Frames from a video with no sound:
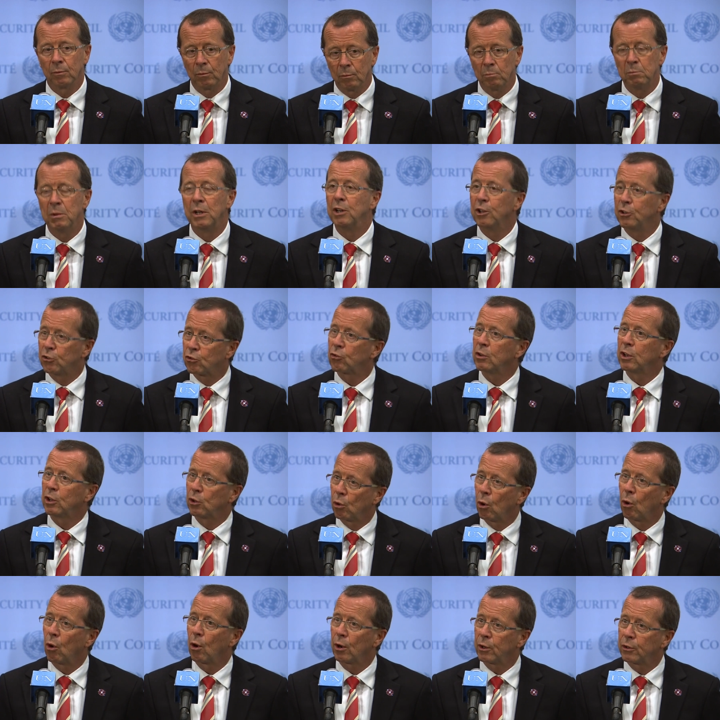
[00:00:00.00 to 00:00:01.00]
military
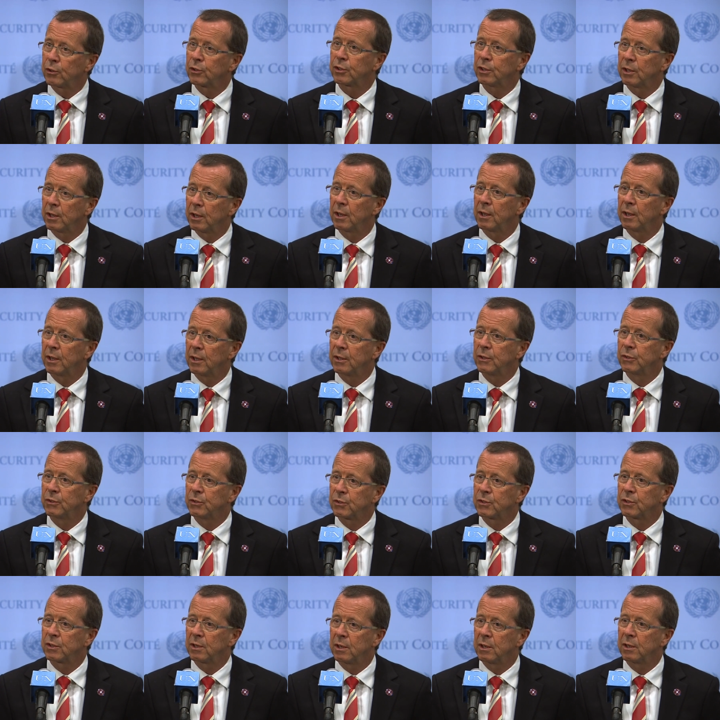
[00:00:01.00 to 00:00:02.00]
court uh,
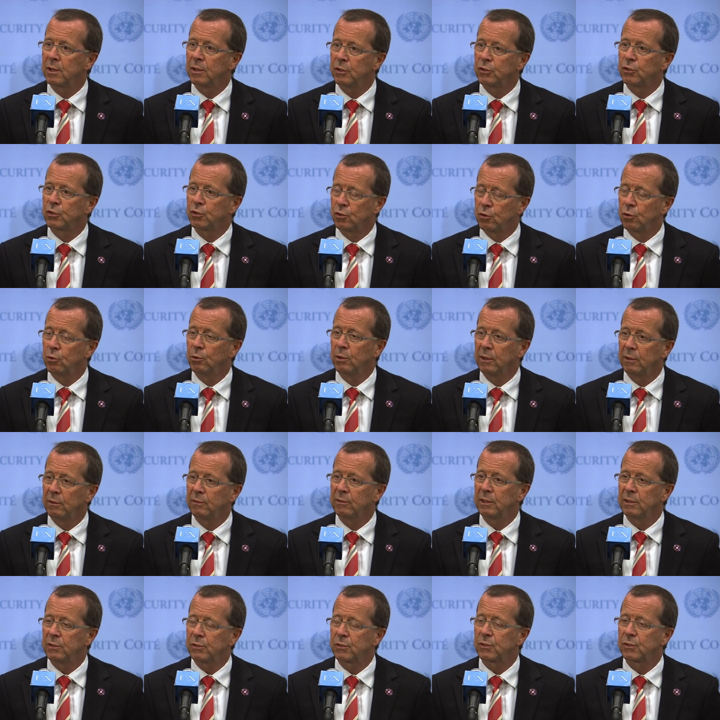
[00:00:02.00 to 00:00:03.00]
is uh, is doing
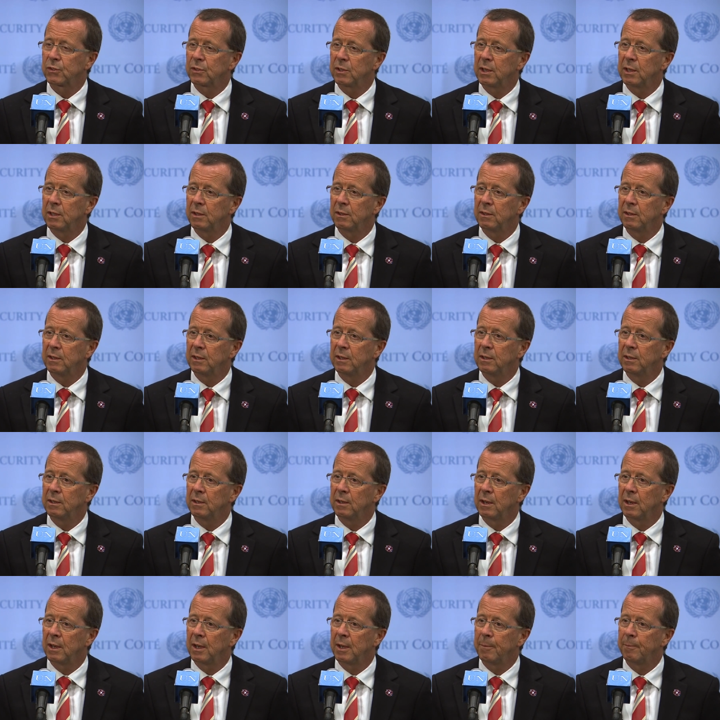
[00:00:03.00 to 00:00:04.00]
this in the
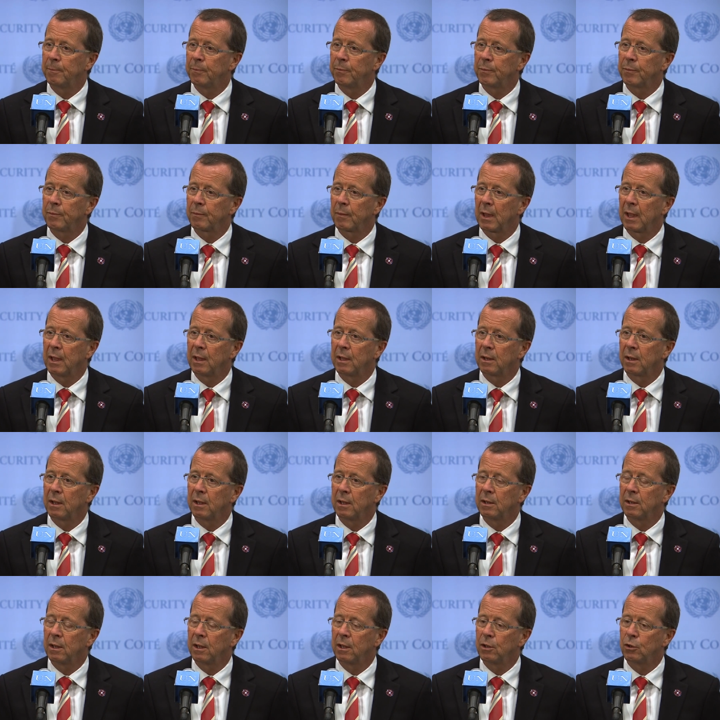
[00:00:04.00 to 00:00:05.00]
um, in,
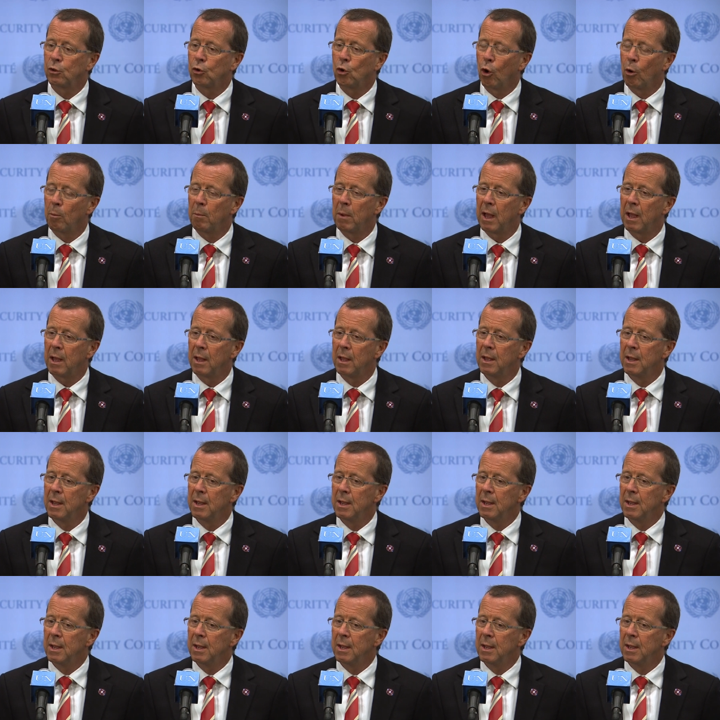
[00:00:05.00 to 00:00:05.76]
in, in Goma.